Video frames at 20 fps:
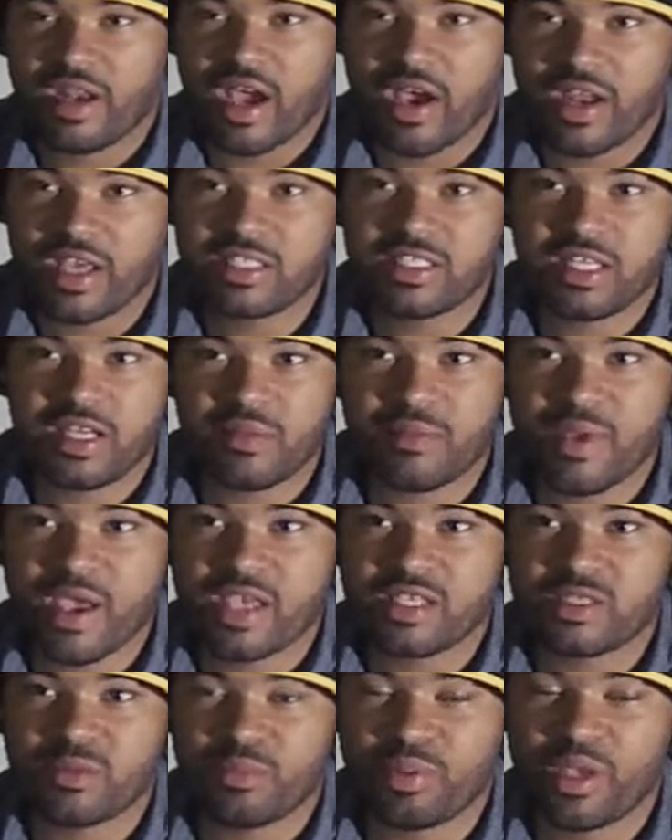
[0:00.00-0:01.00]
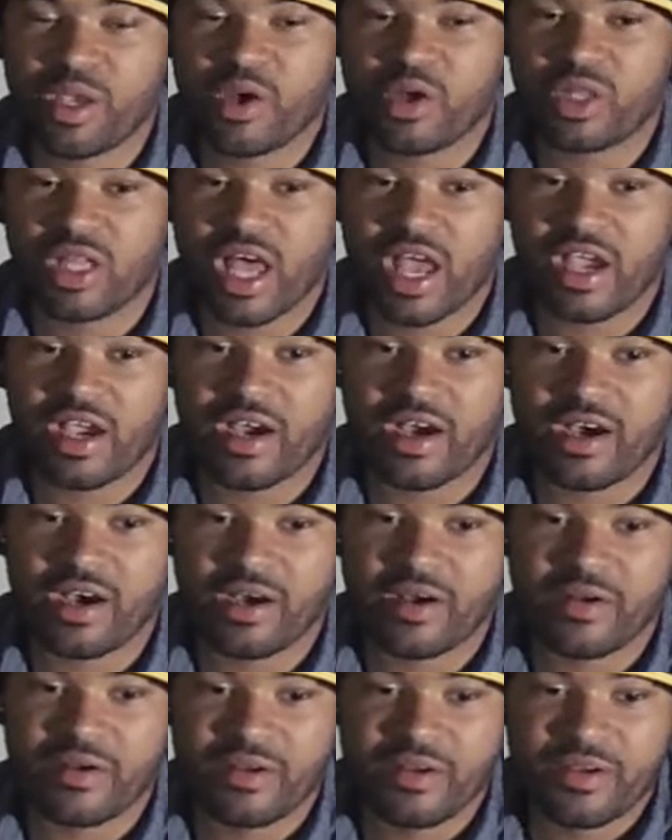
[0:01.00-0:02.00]
now. That's to the mass appeal. Like
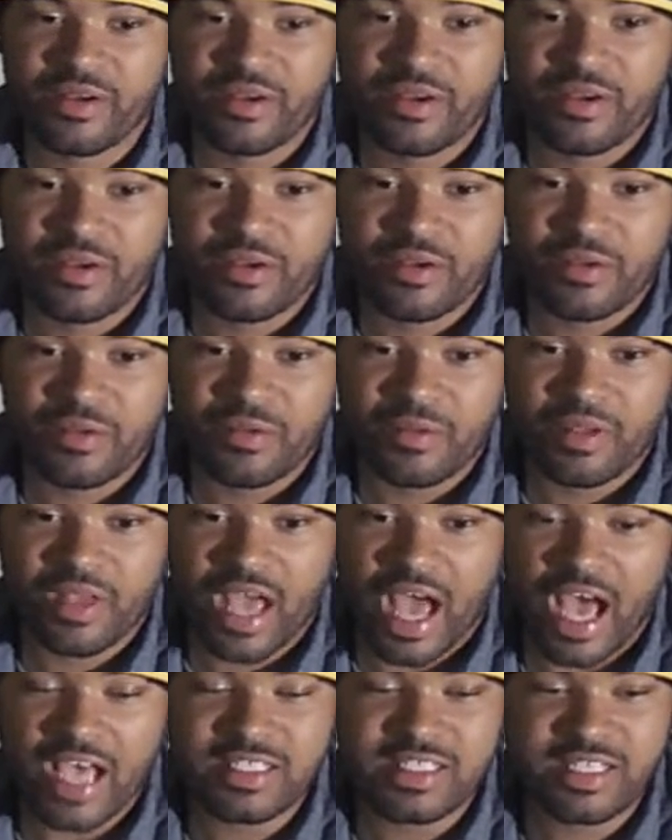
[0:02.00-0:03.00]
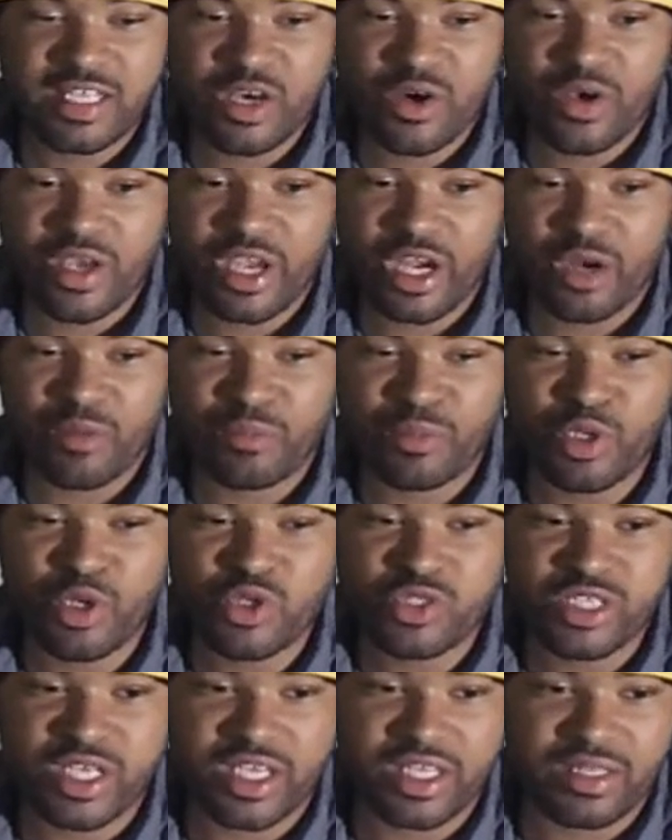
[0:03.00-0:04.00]
I still hear
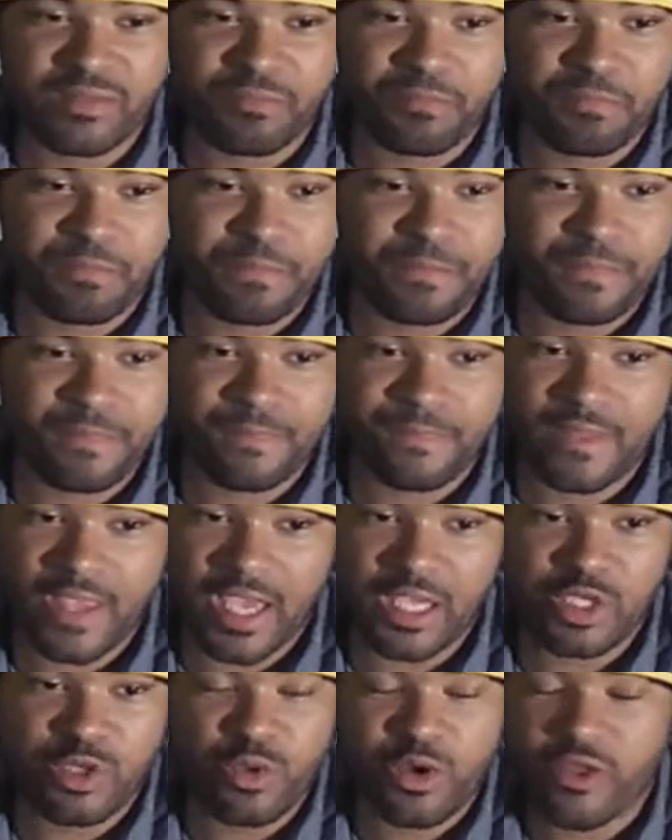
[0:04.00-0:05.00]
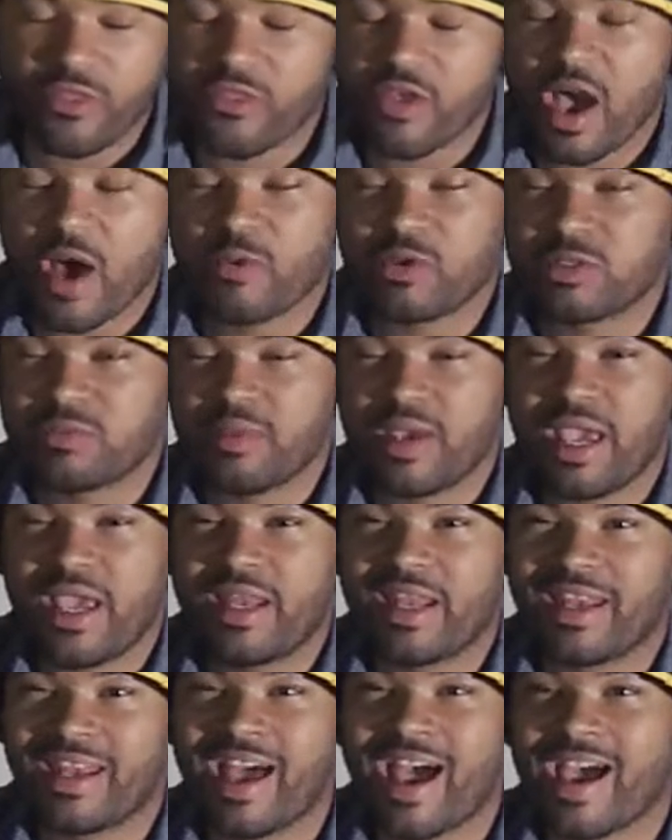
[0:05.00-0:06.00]
music that you would have thought was made
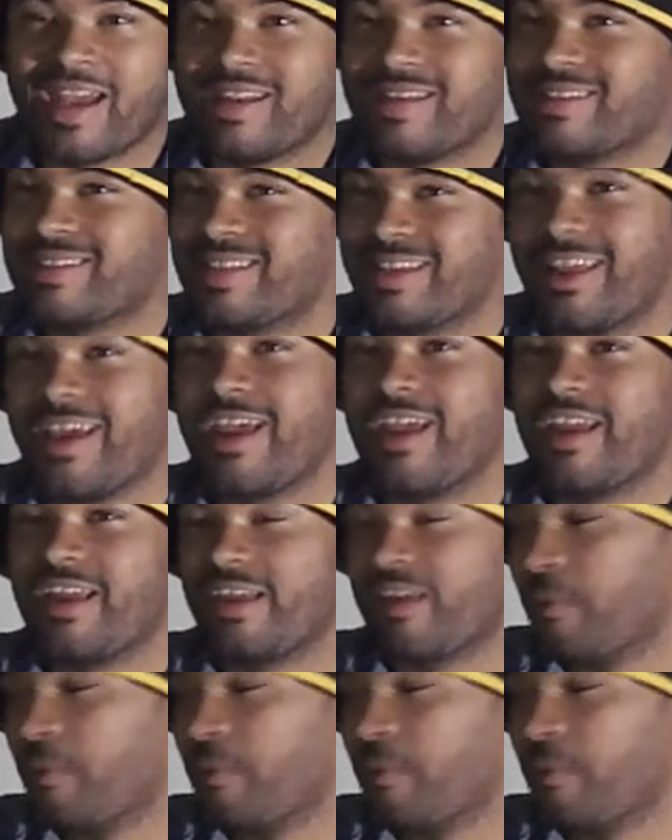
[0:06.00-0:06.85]
in the 90s today.